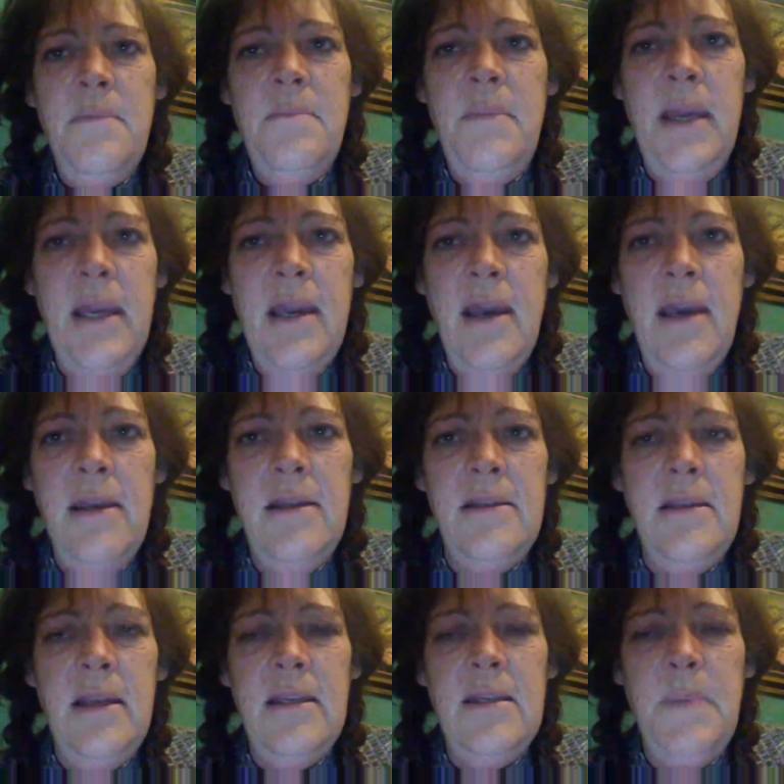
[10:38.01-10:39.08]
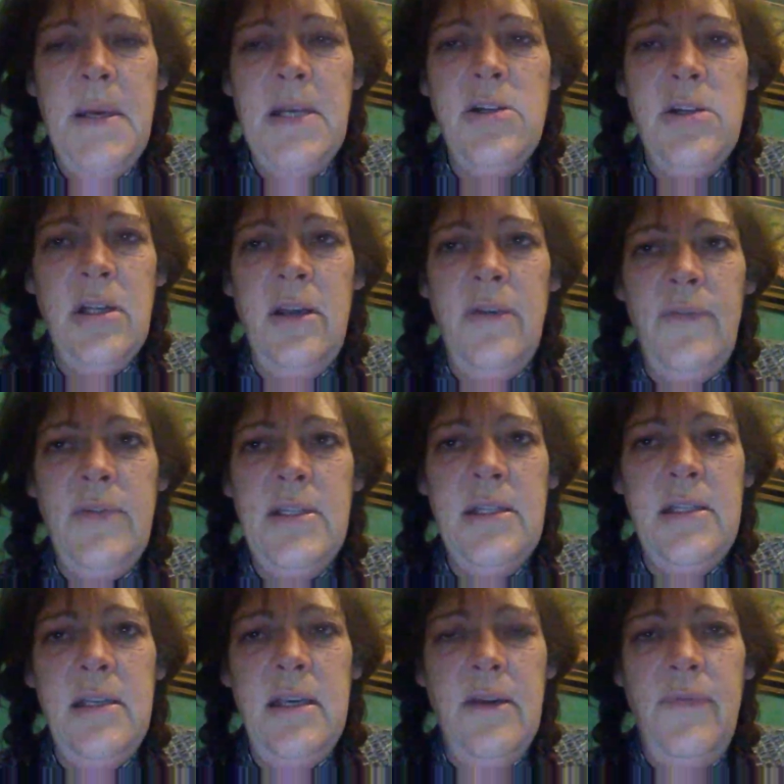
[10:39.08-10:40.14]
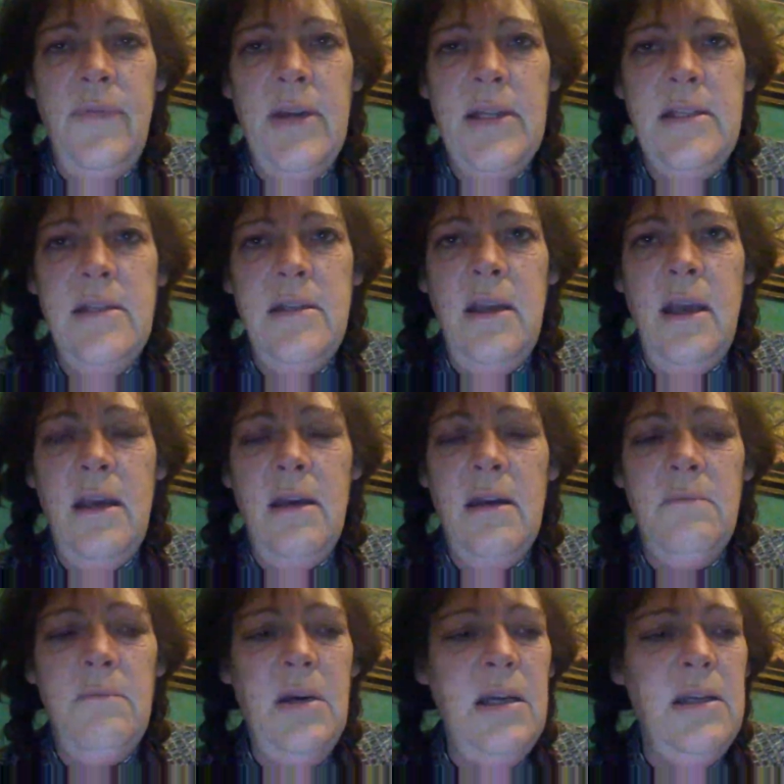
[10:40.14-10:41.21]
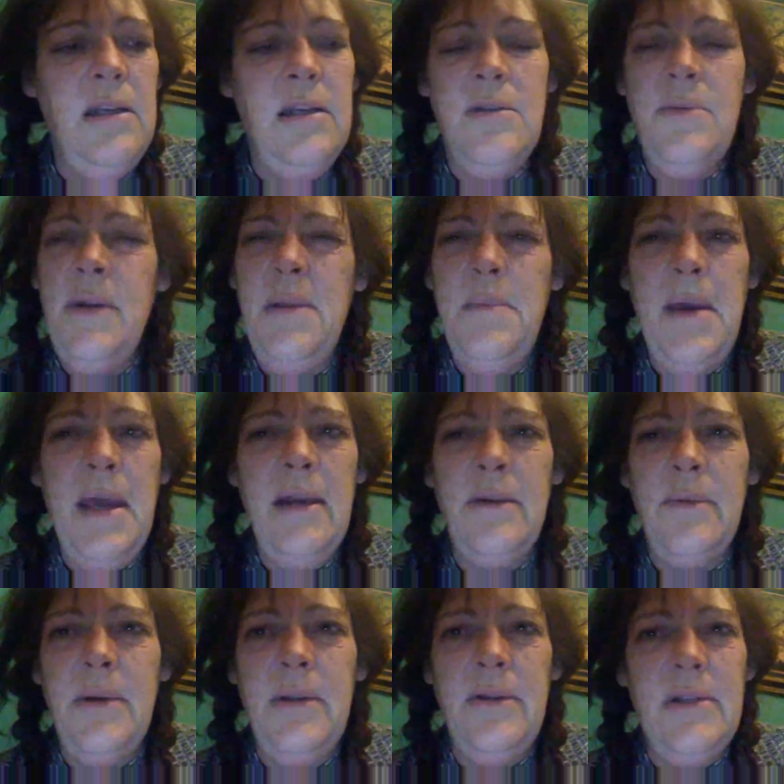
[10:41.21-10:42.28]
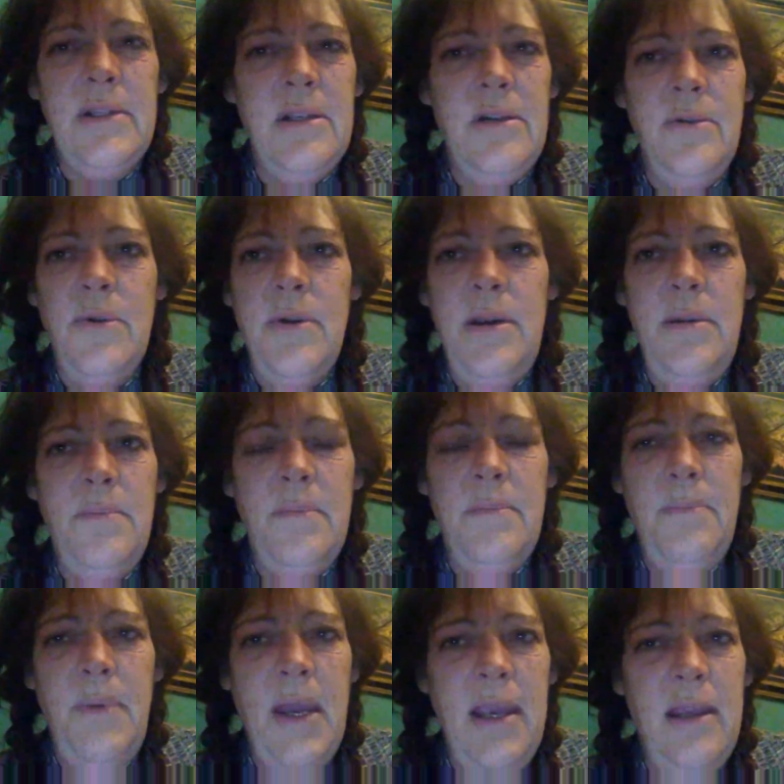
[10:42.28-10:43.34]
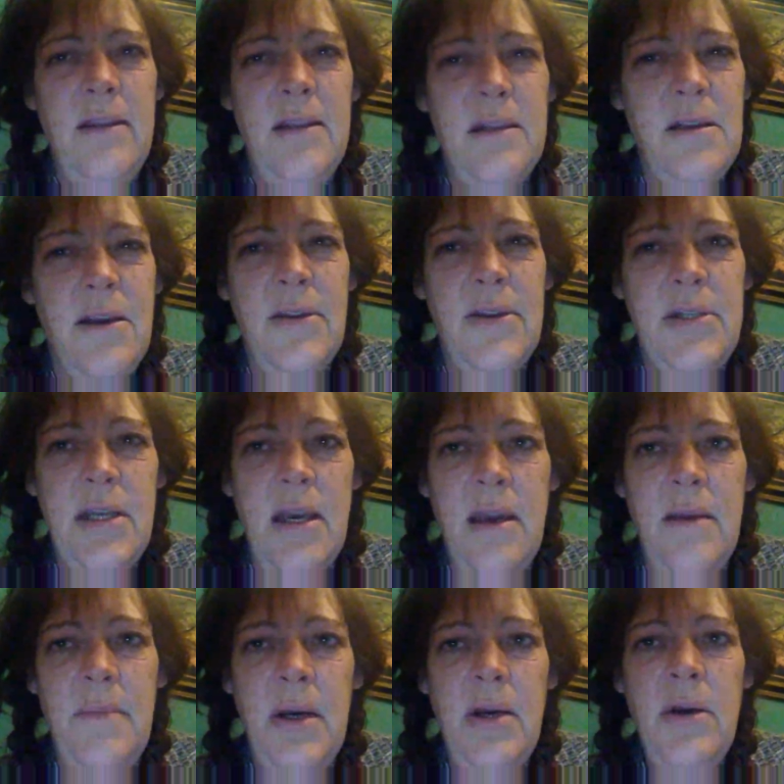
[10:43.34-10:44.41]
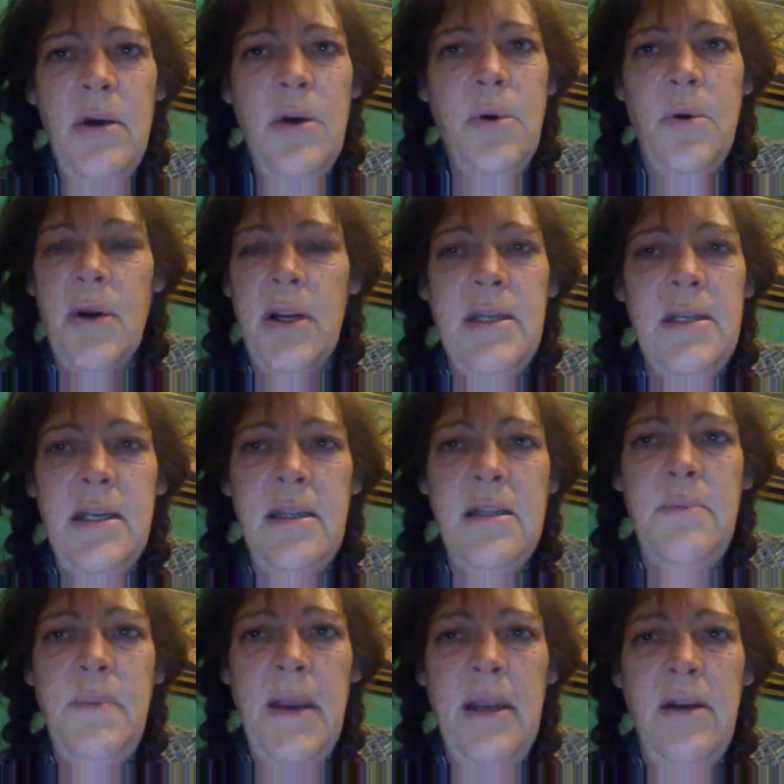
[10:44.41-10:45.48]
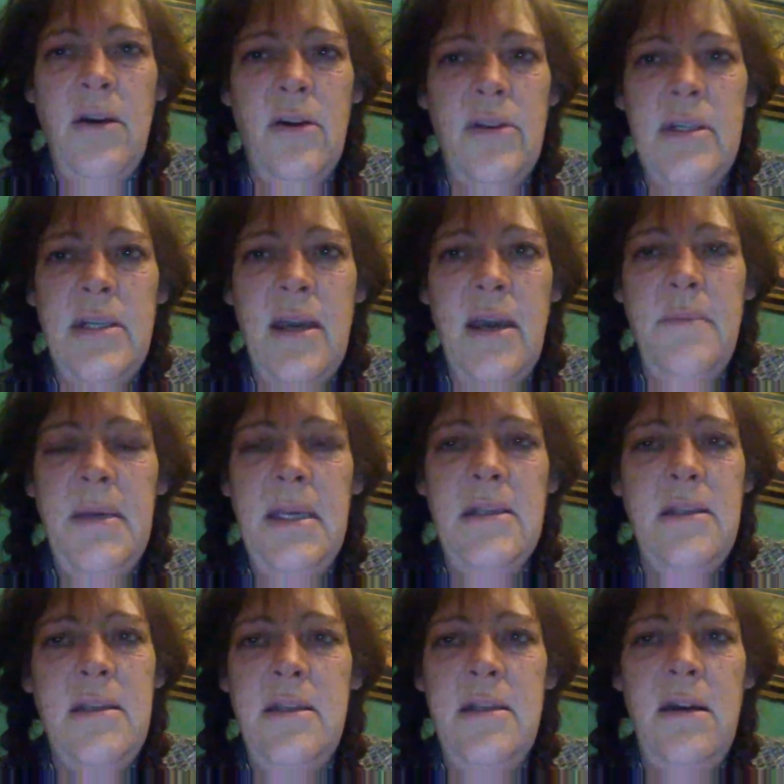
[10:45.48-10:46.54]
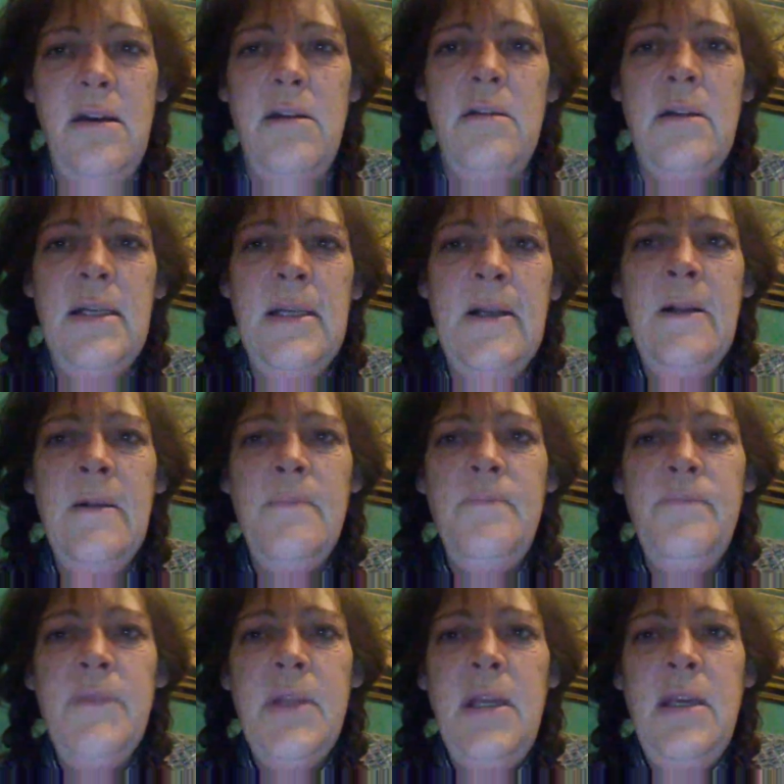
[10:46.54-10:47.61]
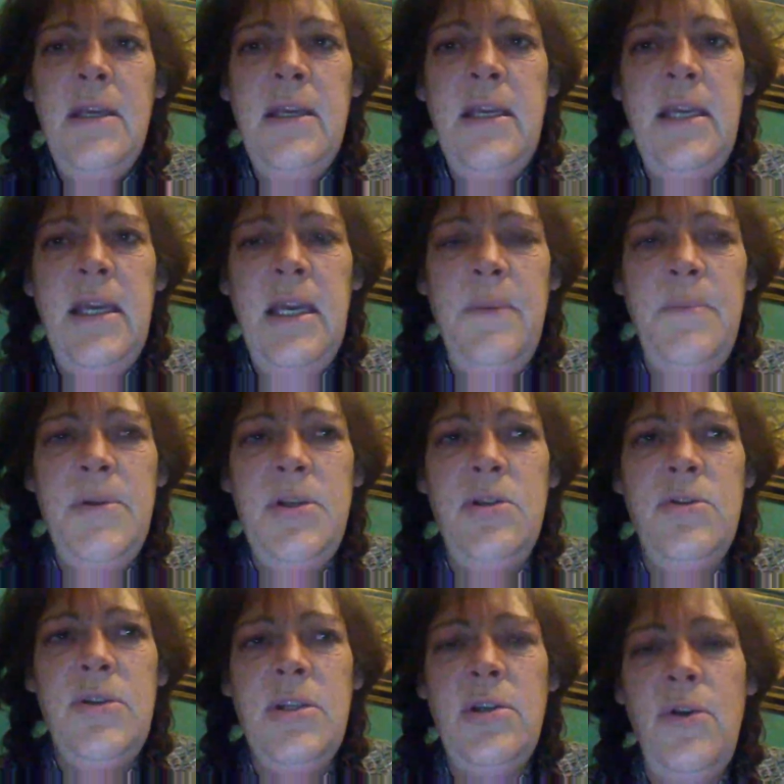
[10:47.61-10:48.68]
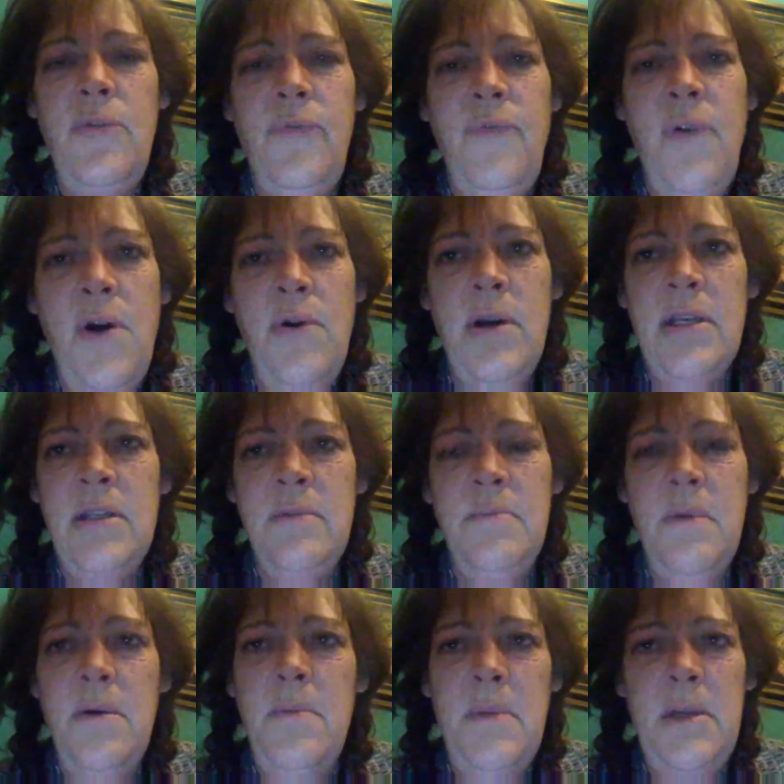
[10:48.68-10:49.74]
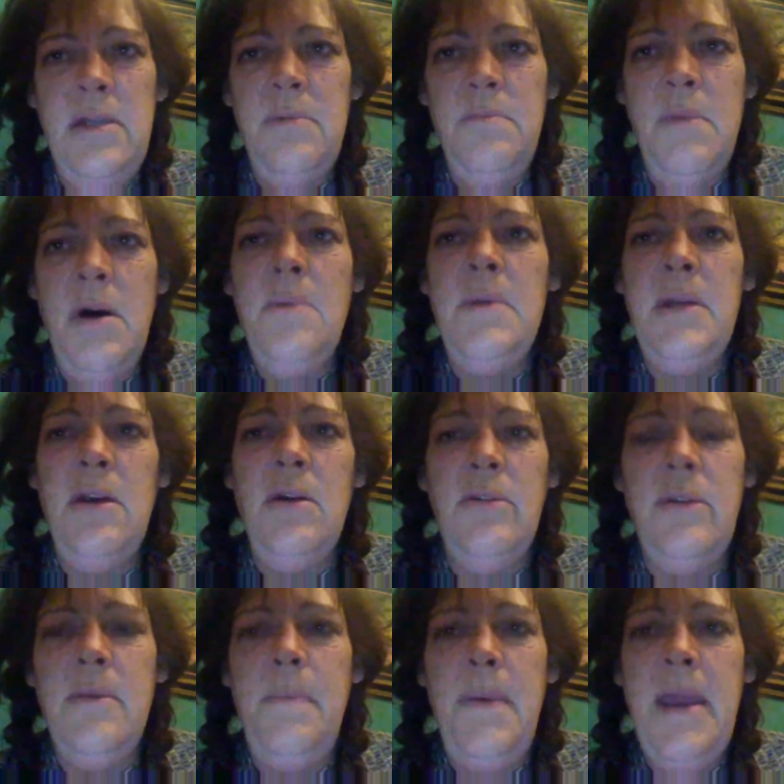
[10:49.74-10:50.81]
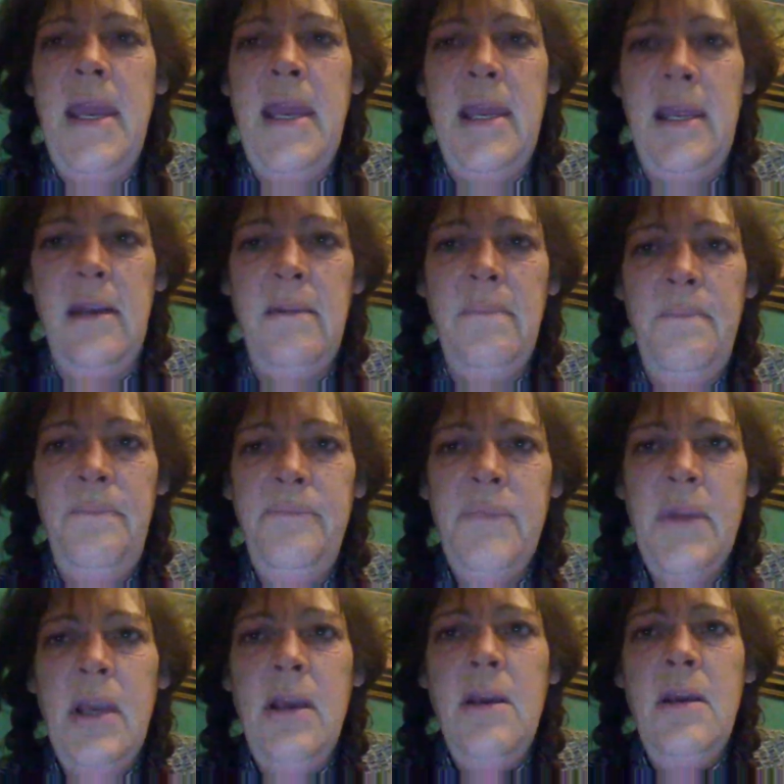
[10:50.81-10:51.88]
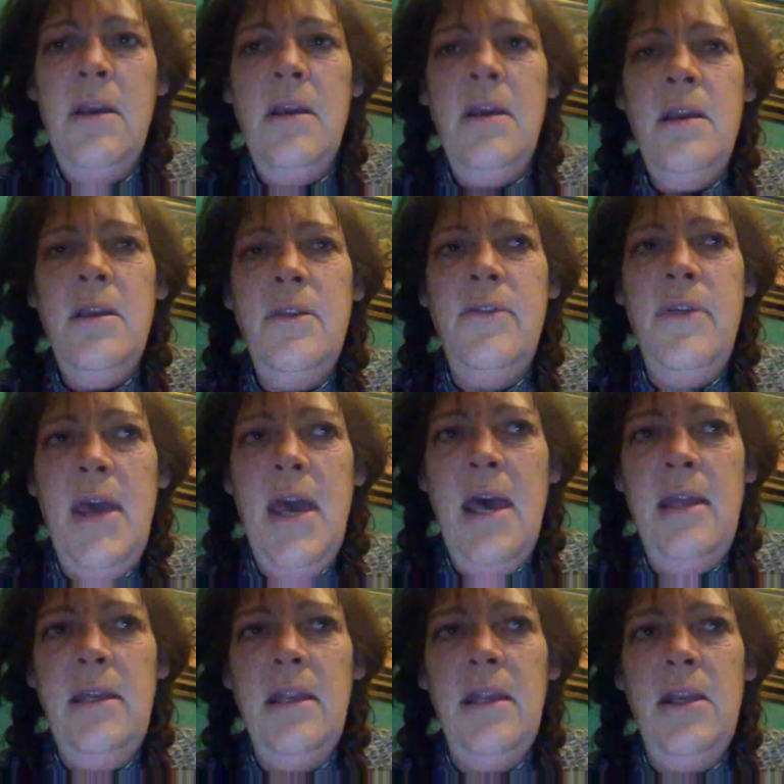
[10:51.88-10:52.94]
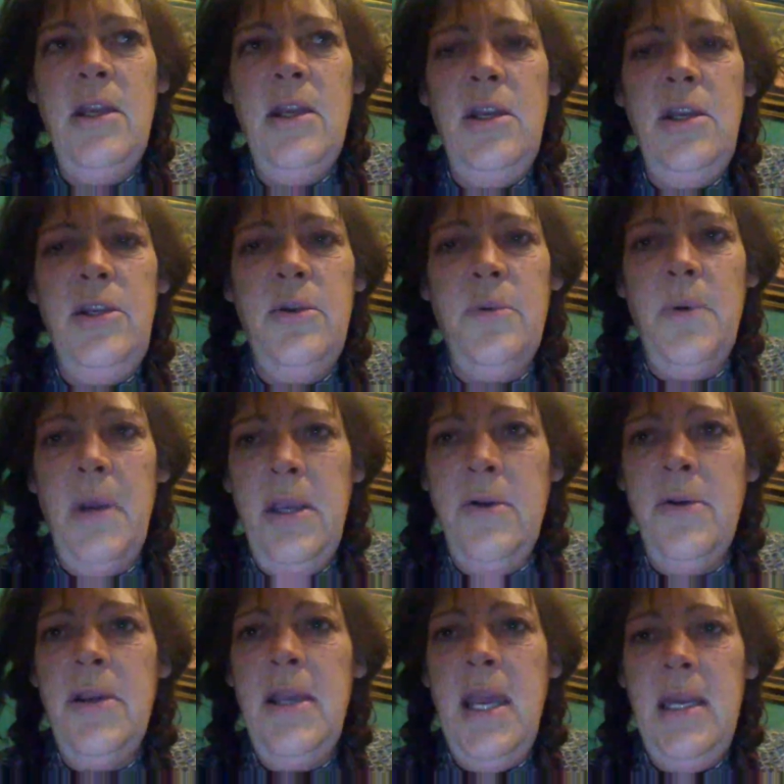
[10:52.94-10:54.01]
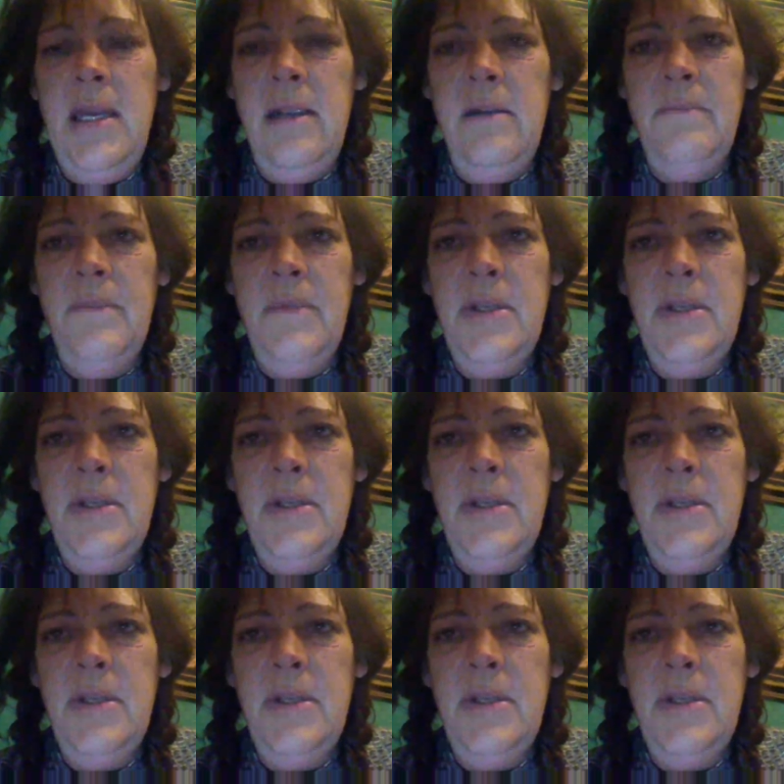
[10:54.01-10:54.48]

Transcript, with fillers: Because especially well, it doesn't really matter whether it's annoying pain that's all the time or intense pain all the time. It still keeps you so focused moment to moment on the pain that you recreate it.